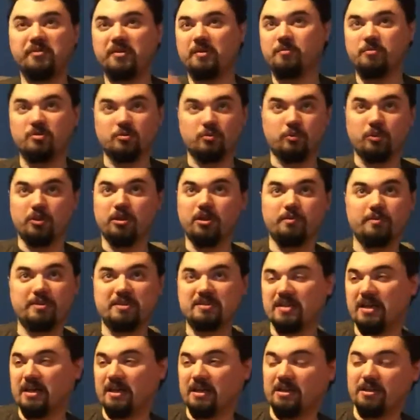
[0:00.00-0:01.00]
seem to really be
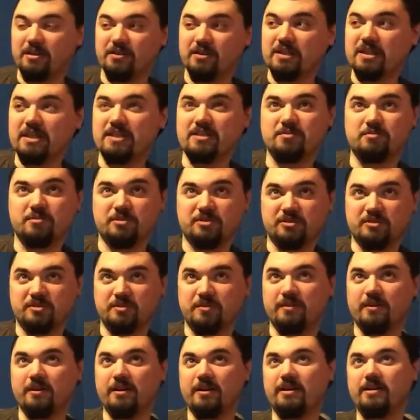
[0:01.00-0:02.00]
taken to this, which is
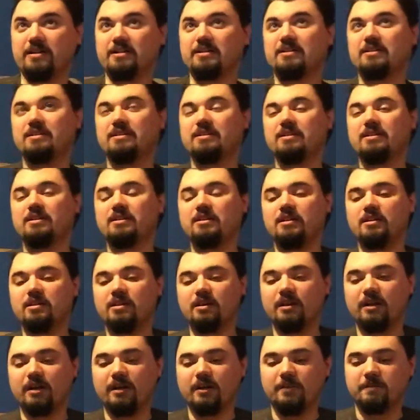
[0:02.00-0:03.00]
great.
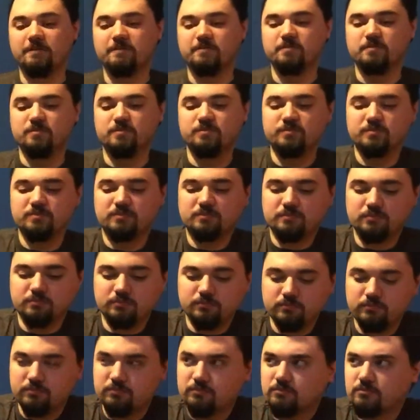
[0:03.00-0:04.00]
Um, His
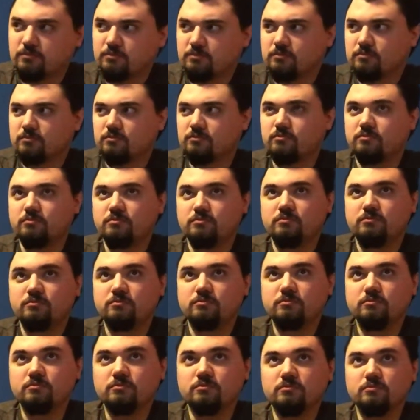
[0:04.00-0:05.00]
next movie is very
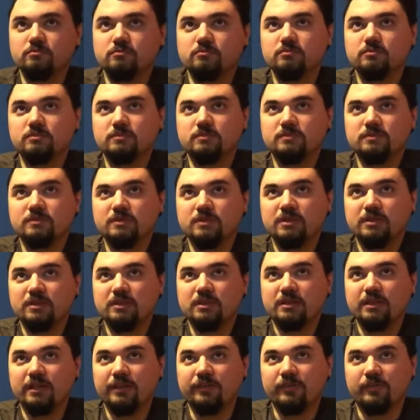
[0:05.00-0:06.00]
interesting.
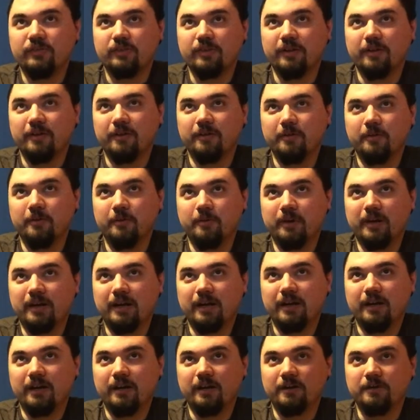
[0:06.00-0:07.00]
And so,
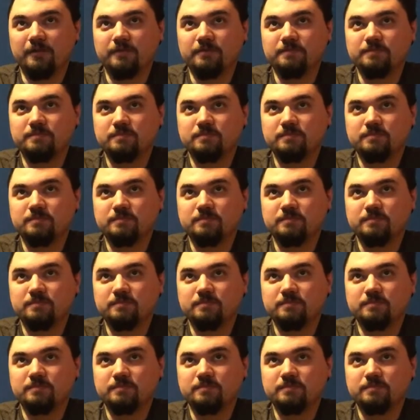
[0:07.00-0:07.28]
uh,